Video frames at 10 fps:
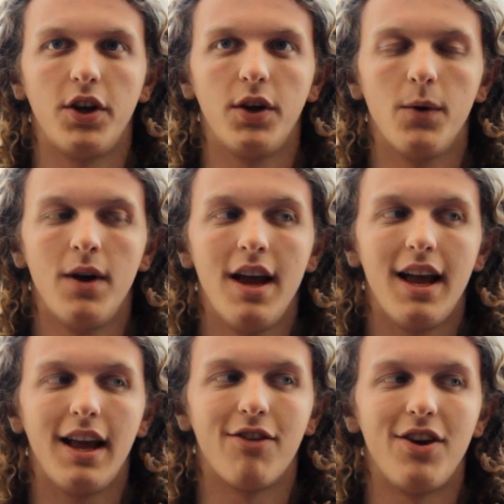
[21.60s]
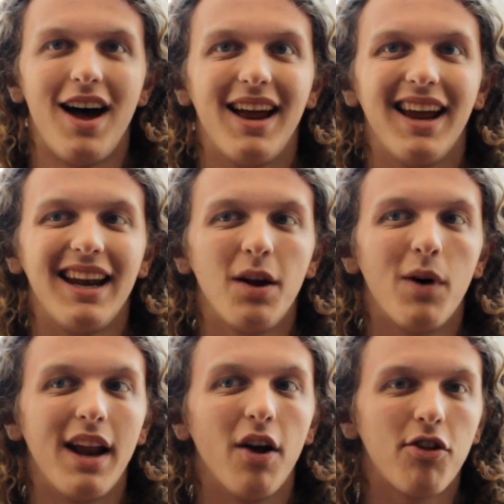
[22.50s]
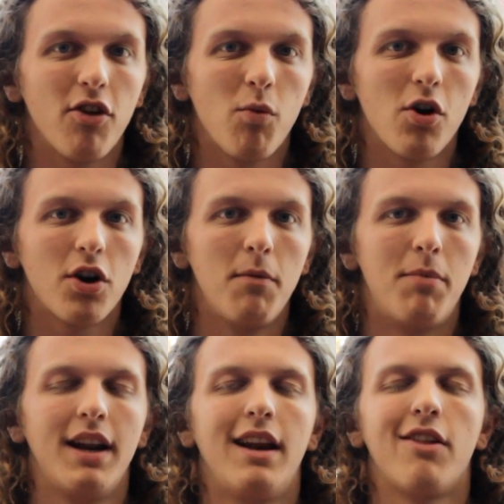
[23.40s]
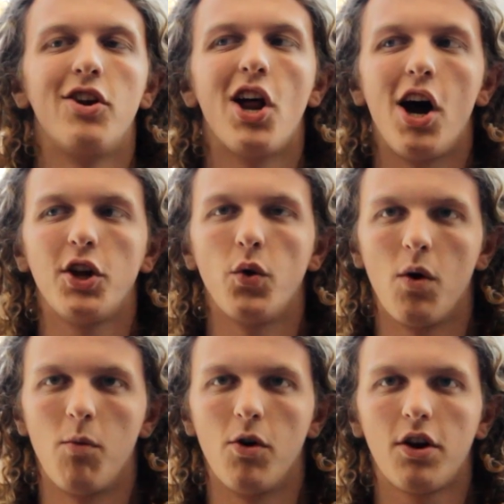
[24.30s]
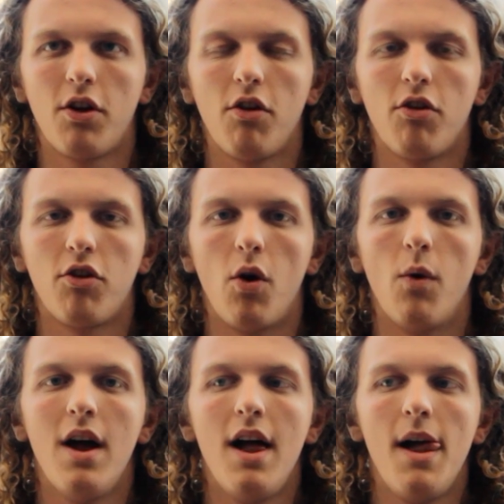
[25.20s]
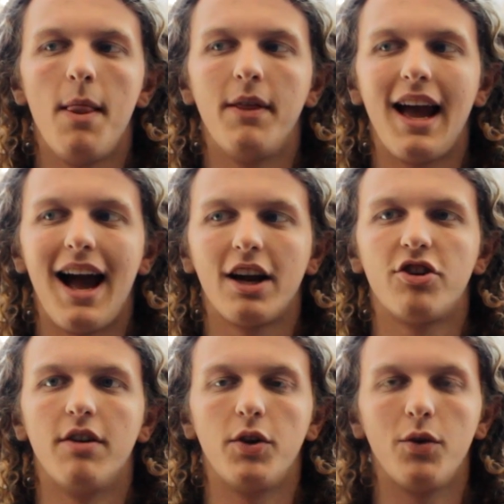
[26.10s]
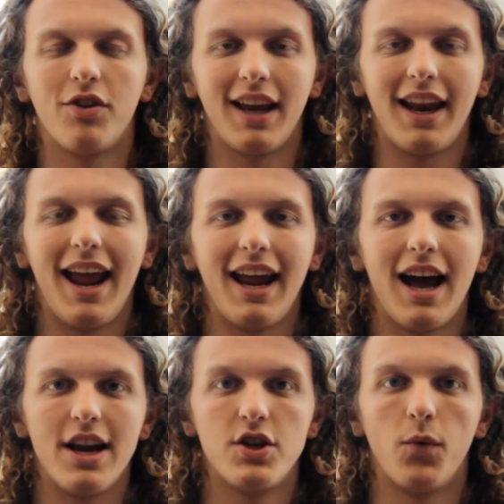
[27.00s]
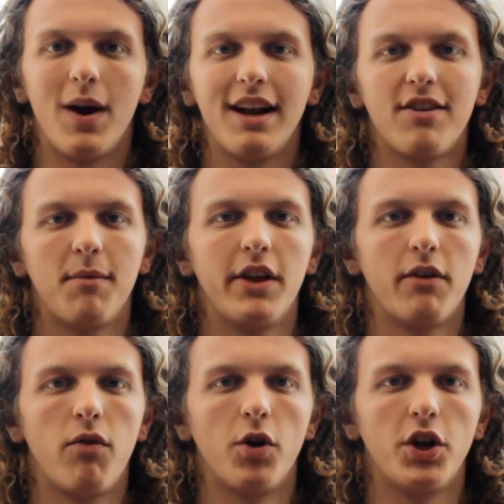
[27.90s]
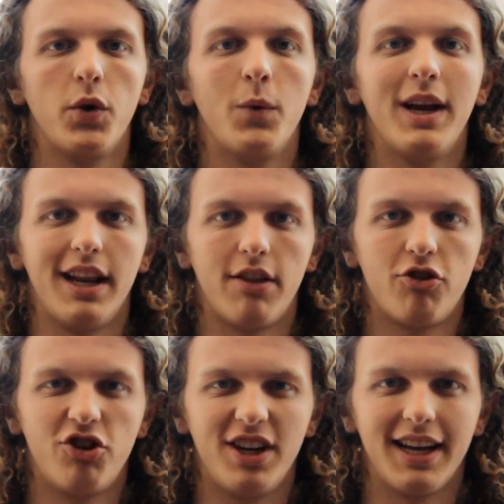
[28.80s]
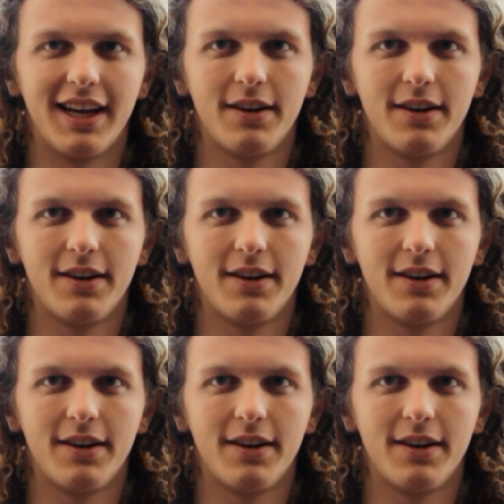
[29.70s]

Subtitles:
you is not anyone else's work, but it is not your work. So the action of using an AI to write something for you is cheating.